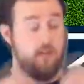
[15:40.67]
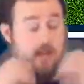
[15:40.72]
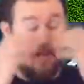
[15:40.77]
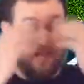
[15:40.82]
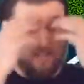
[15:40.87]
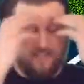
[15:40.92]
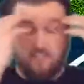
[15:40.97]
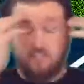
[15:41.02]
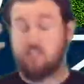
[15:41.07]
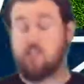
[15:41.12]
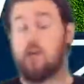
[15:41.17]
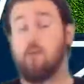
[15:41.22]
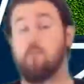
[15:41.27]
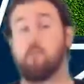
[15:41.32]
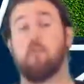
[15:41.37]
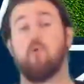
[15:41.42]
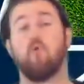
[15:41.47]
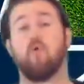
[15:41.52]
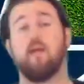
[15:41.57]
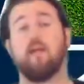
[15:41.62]
At
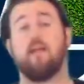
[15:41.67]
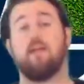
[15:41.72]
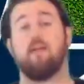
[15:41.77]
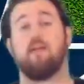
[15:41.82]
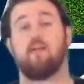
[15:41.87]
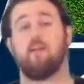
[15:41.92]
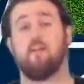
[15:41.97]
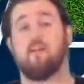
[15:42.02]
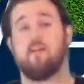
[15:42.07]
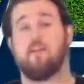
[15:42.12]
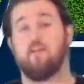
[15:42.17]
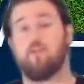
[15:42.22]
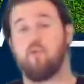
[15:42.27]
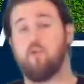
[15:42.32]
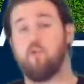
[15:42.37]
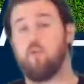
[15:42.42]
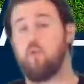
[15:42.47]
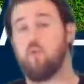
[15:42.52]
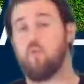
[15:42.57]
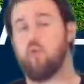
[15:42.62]
some point, you